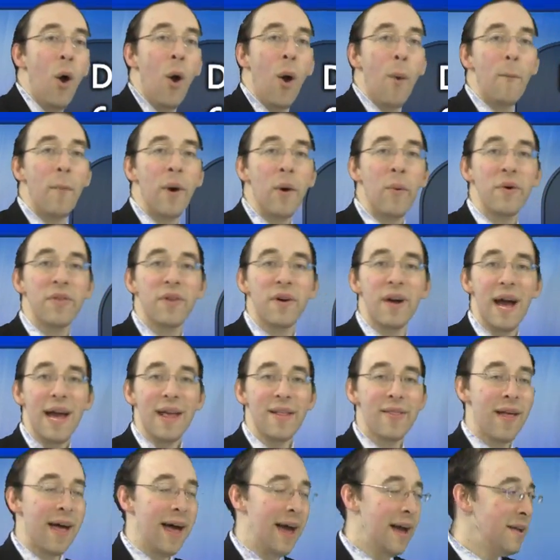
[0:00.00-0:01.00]
My weather
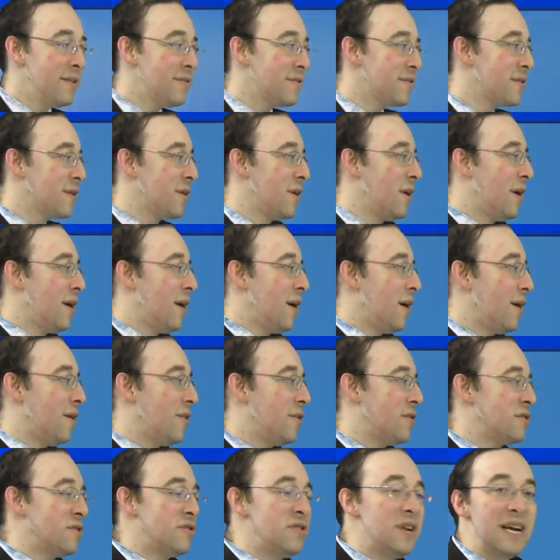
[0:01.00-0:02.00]
headlines,
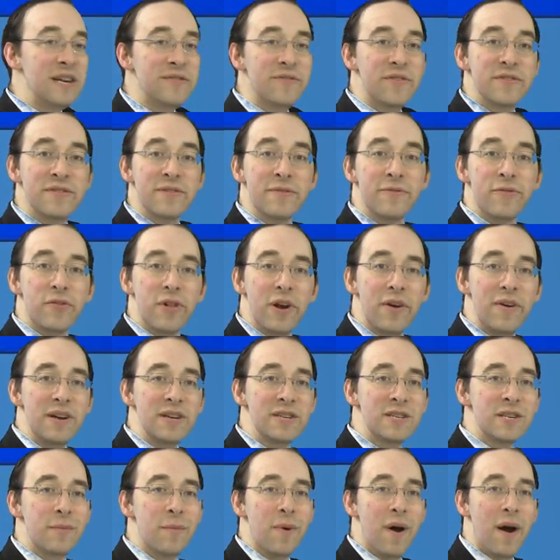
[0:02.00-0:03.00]
there's a chance for some flurries
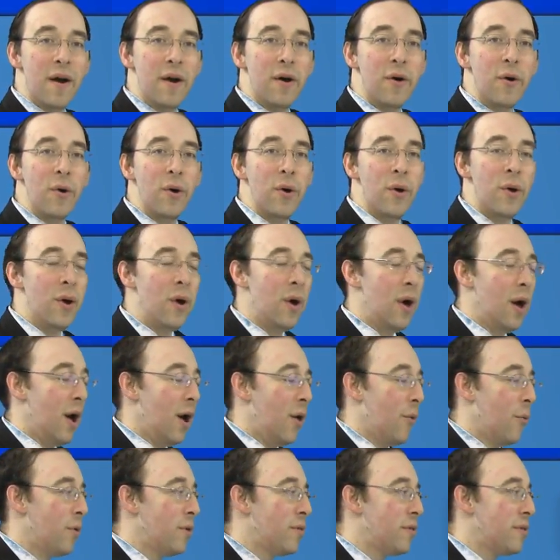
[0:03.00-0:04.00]
tomorrow.
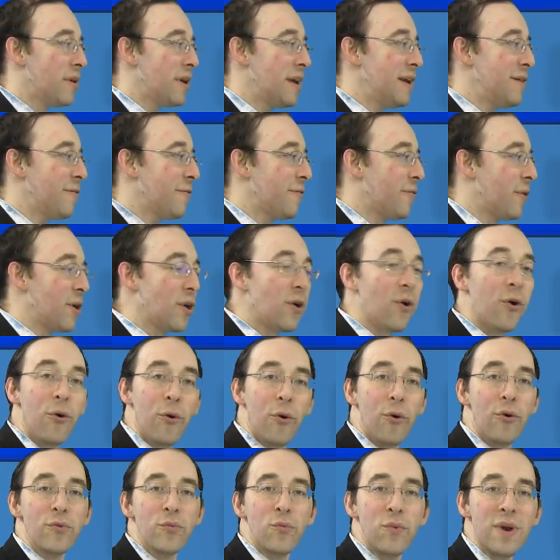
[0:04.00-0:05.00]
We're looking for a
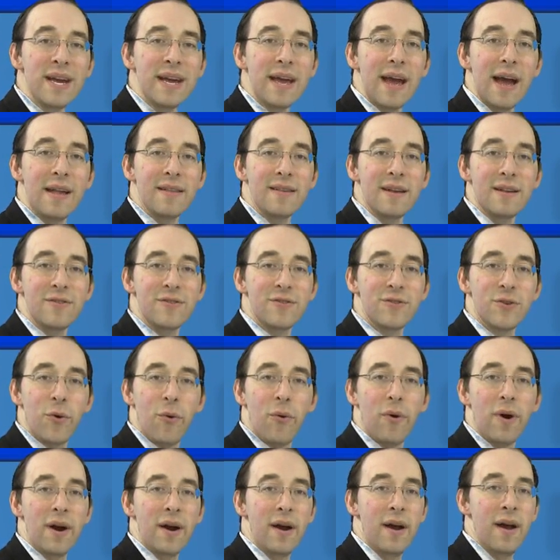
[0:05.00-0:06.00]
cold weekend in
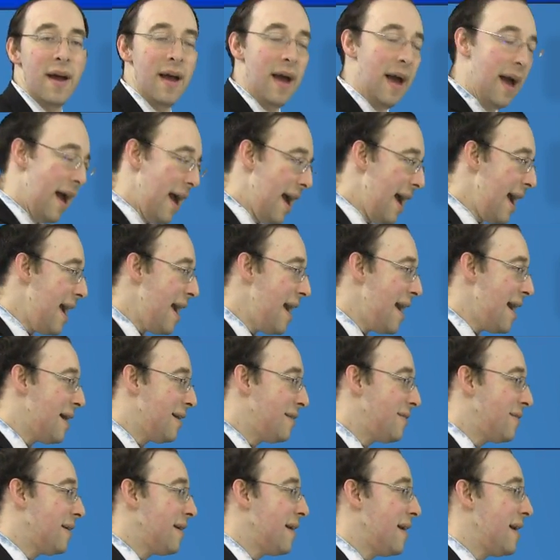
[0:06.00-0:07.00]
store, and
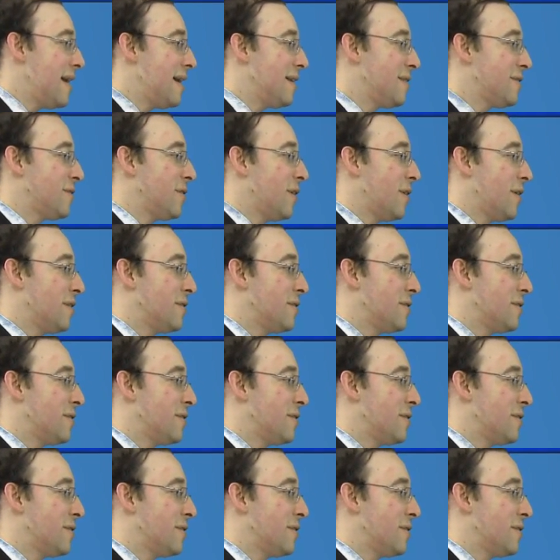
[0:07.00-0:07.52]
is there